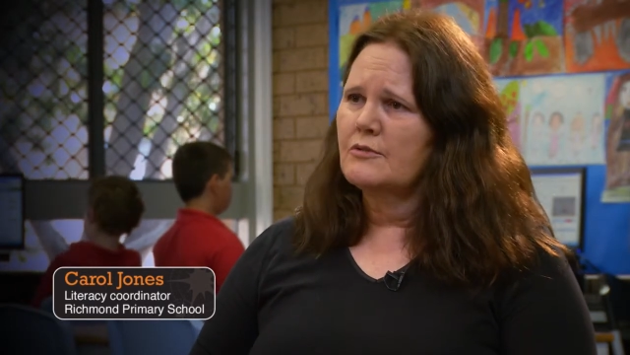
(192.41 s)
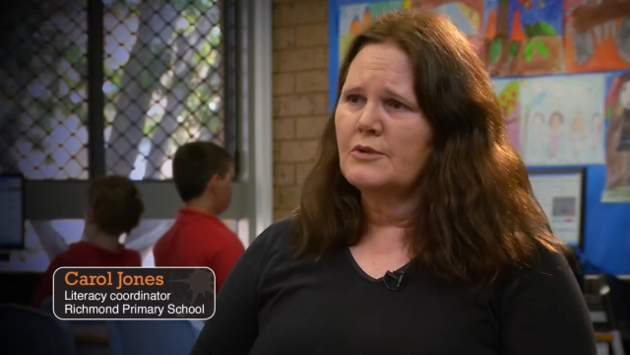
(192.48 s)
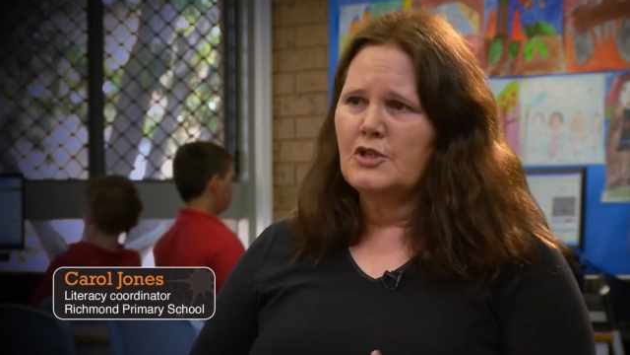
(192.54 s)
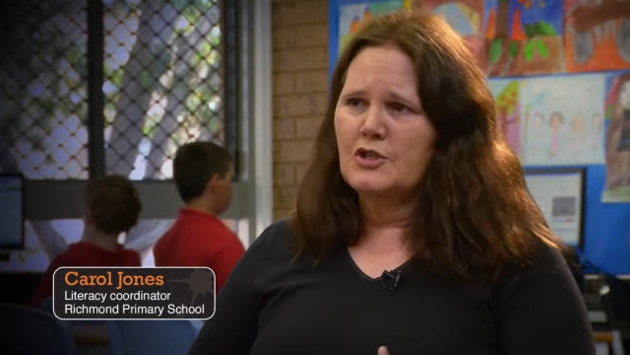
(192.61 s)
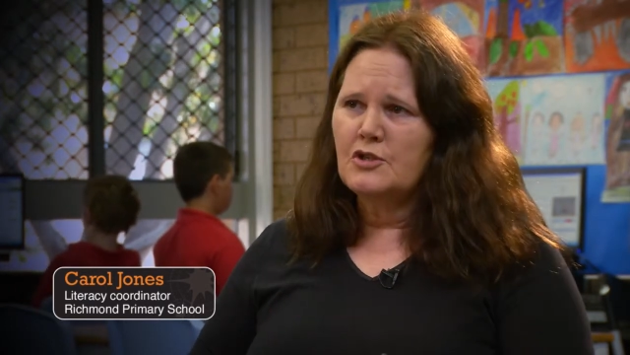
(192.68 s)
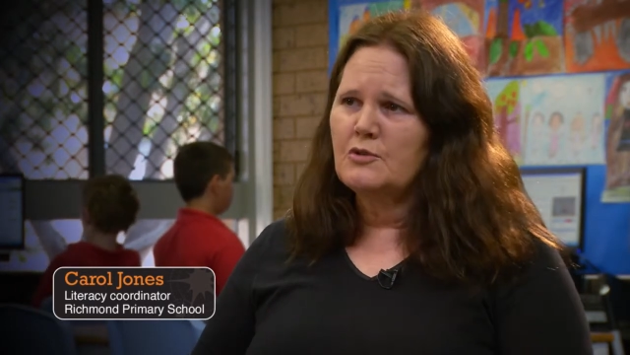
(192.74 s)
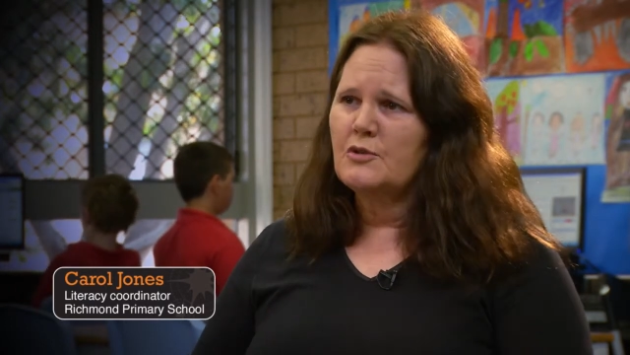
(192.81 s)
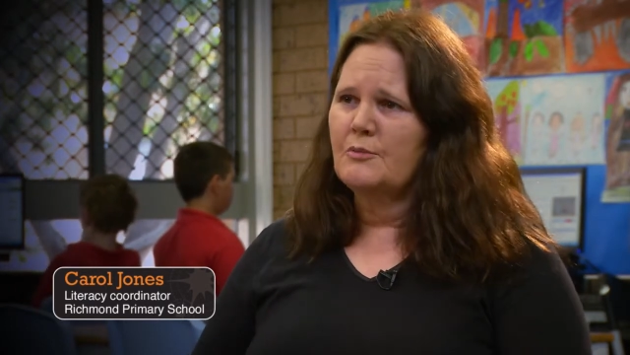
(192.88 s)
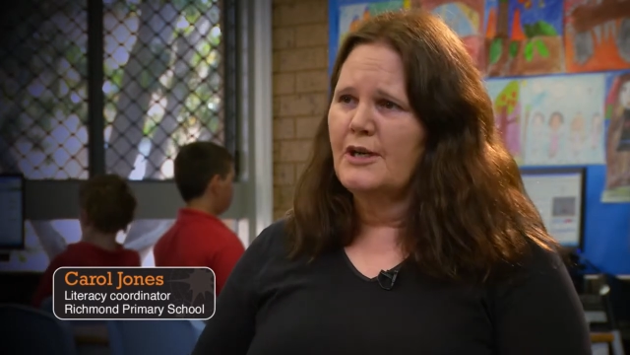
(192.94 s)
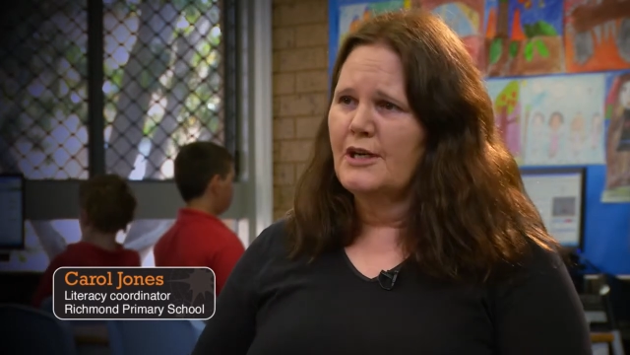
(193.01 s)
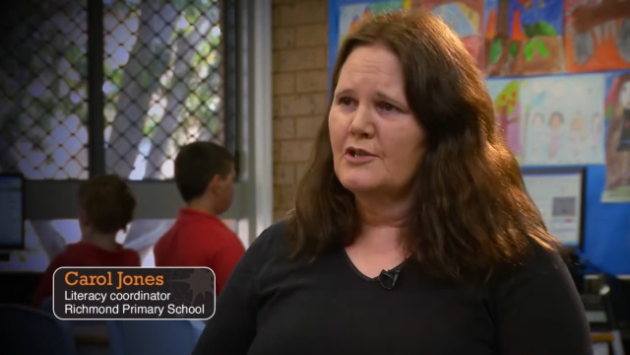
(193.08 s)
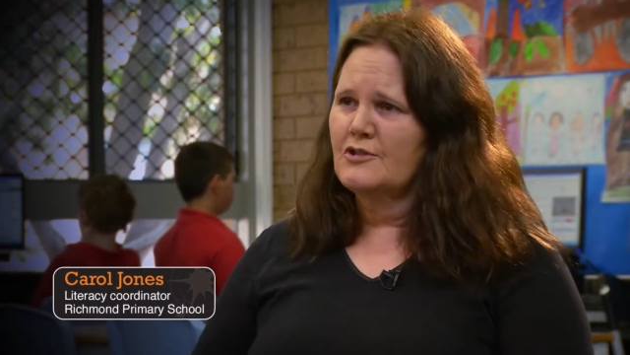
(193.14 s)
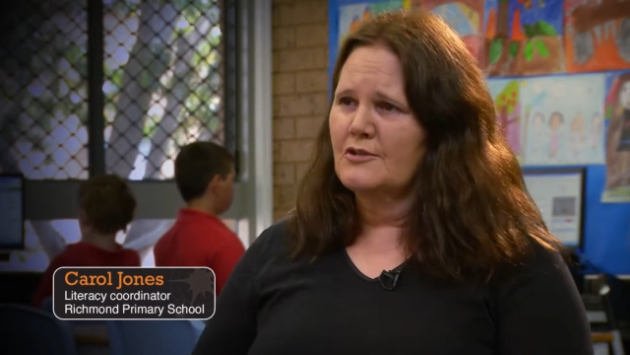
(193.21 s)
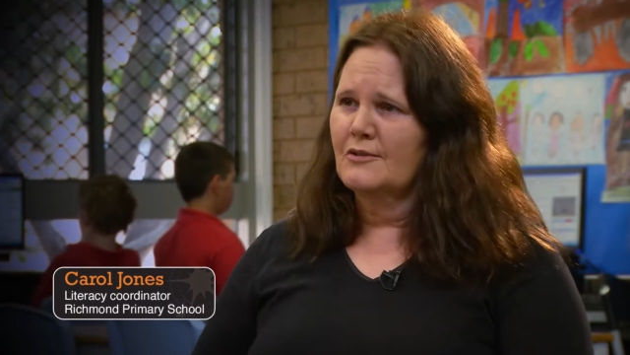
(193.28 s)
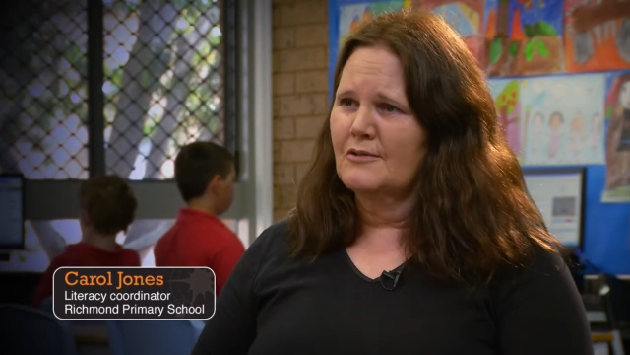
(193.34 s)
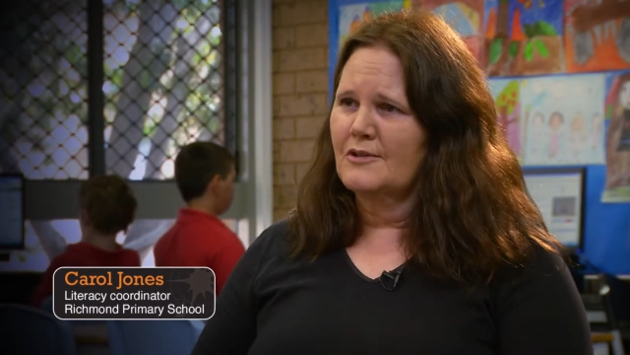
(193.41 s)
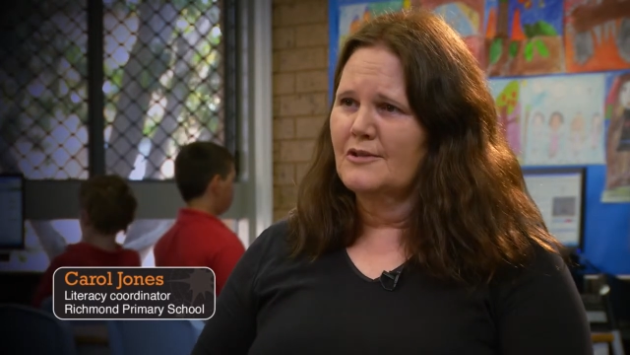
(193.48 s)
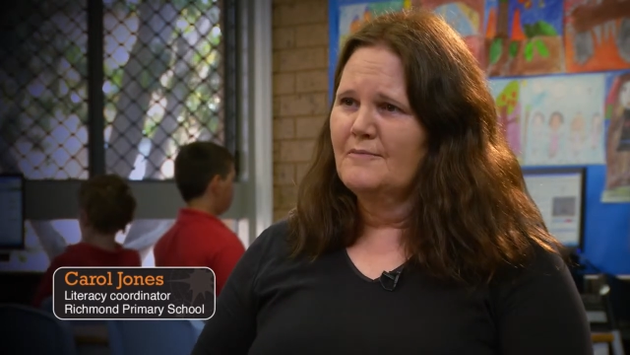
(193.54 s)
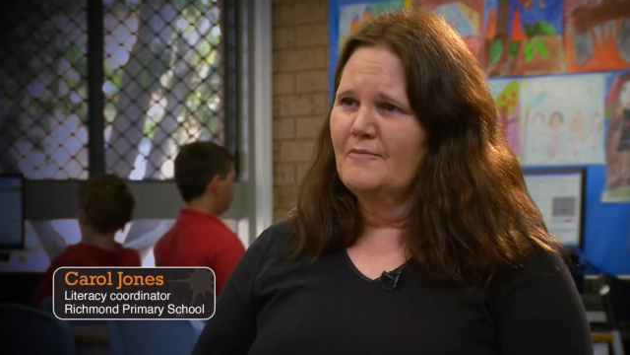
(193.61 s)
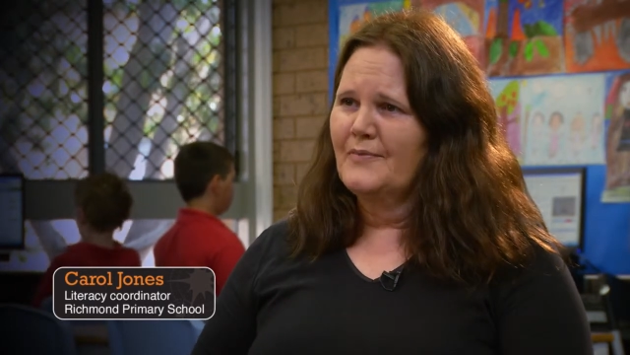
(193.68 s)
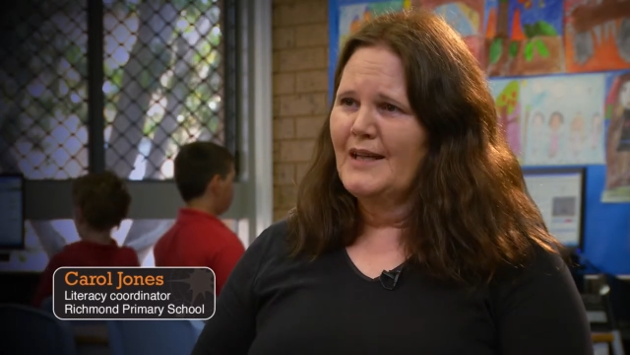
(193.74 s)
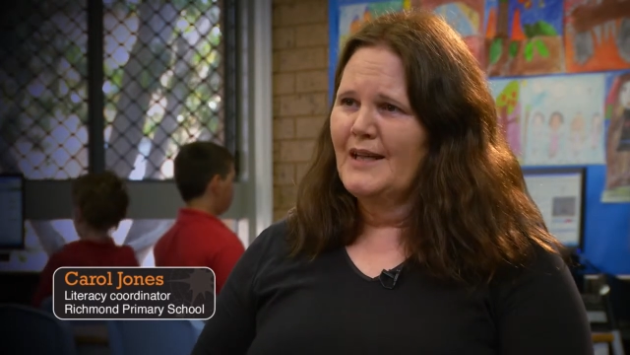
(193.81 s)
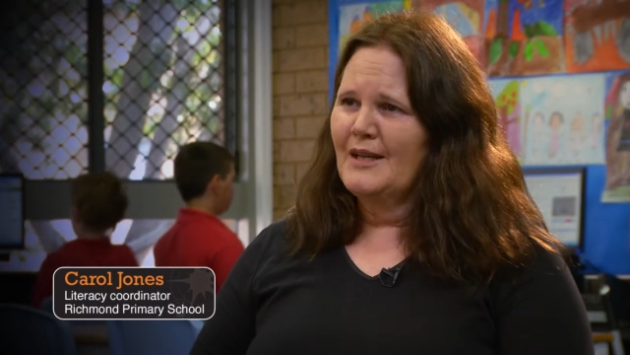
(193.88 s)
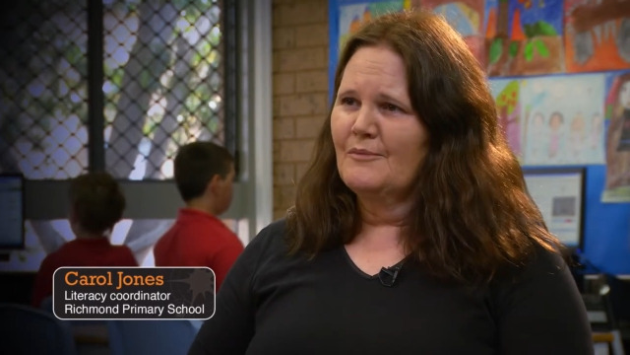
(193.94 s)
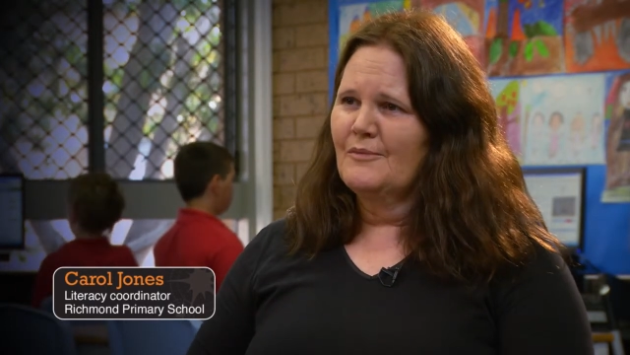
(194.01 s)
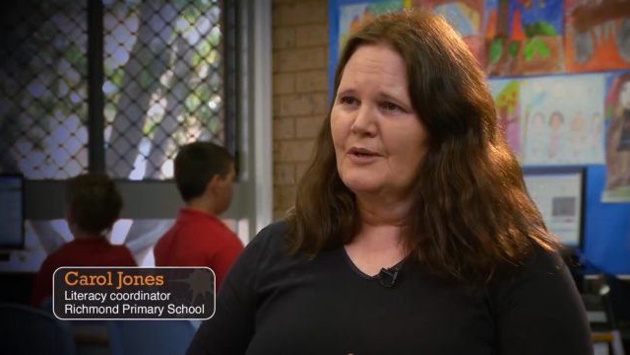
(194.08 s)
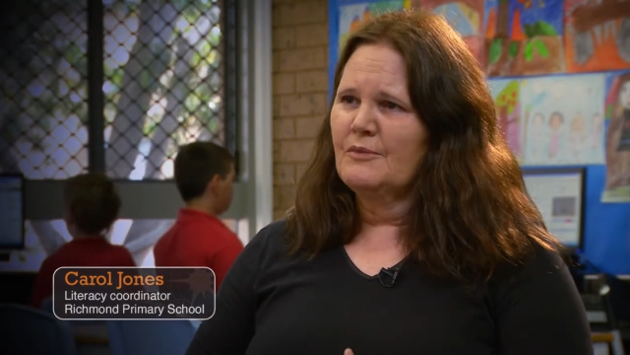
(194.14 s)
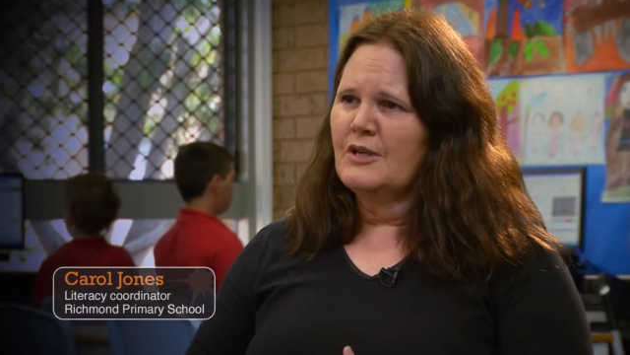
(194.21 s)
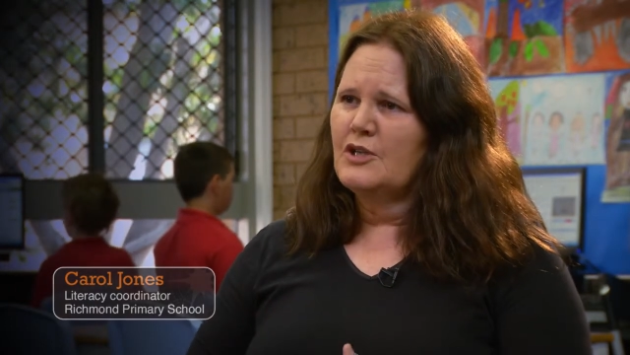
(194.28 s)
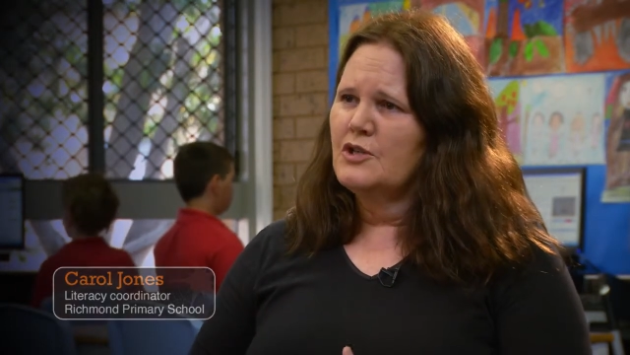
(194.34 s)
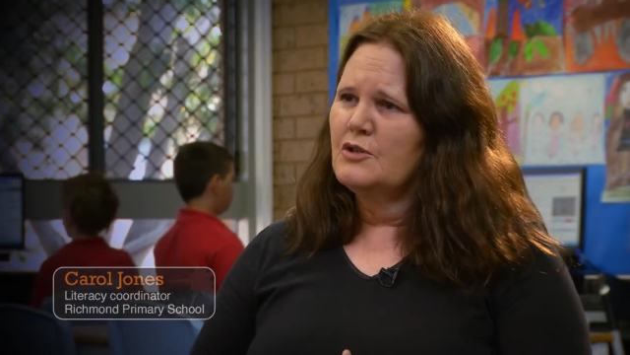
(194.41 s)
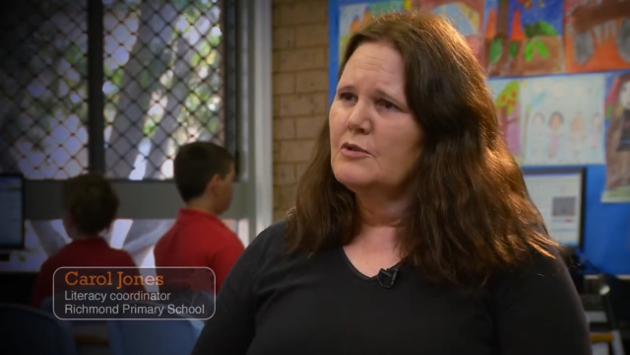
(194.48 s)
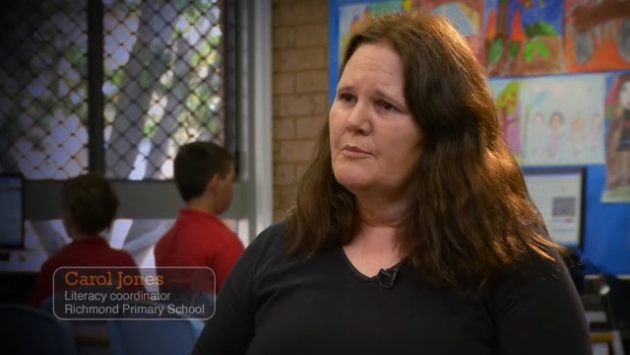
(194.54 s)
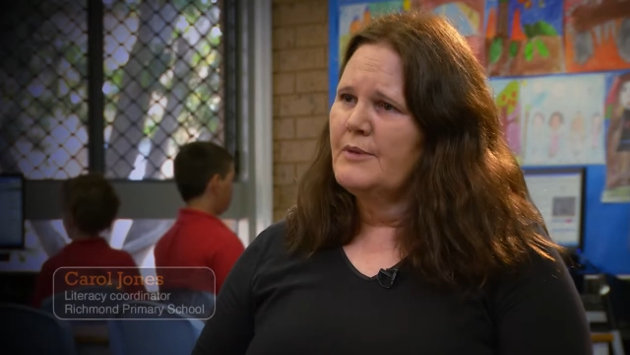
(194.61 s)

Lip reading: We knew about genre, but we knew